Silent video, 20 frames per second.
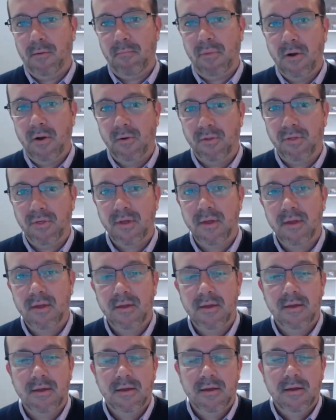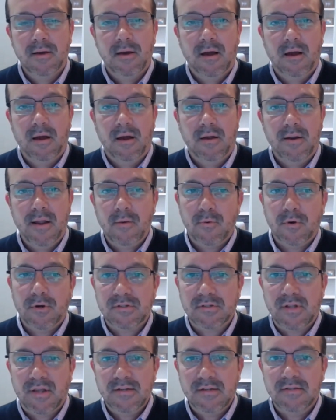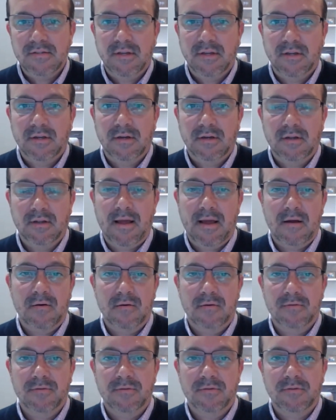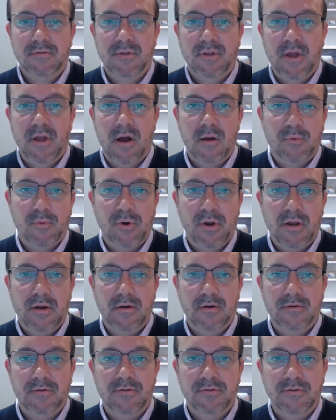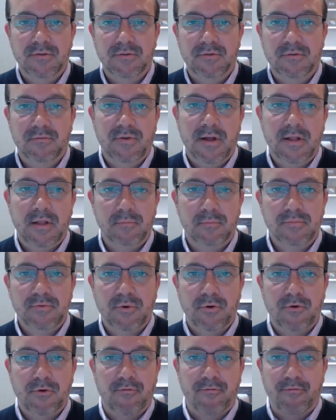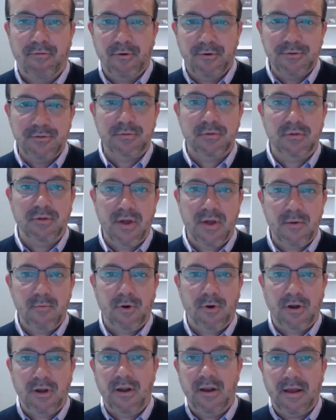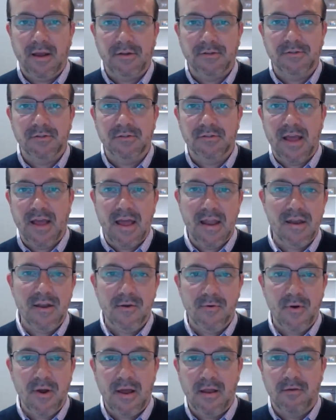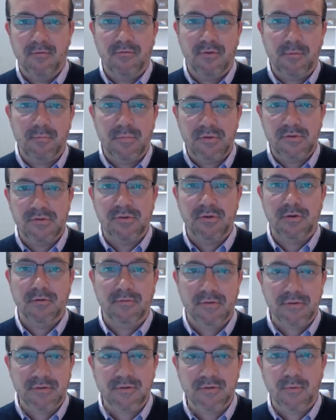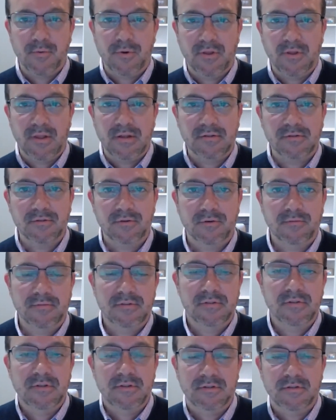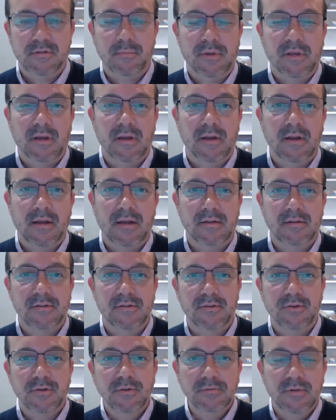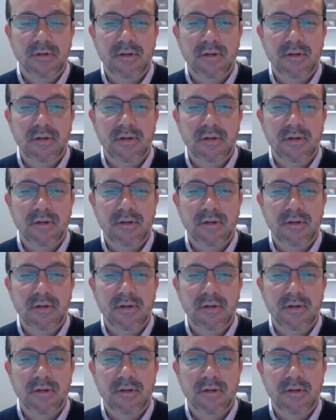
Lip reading: both. Network slicing allows the operators to develop sort of virtual network connections end-to-end from the service to where that service needs to be connected to.